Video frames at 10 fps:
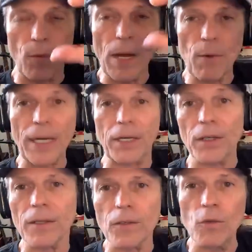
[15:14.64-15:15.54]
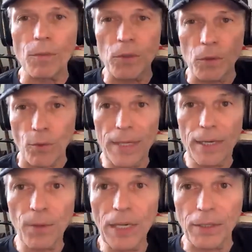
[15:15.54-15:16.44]
record, you create
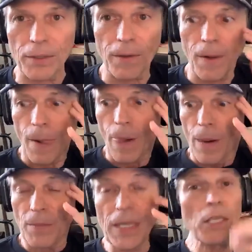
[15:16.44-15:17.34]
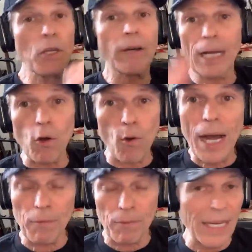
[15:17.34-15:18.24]
a record, then you gotta go
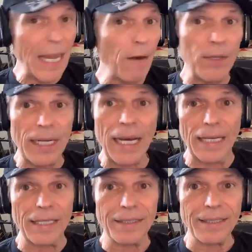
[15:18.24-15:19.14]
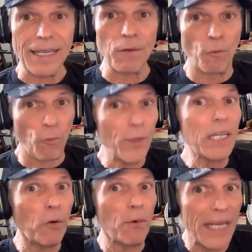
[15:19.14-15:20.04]
out every night and
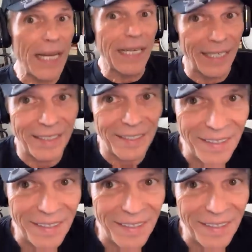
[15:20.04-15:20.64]
recreate it.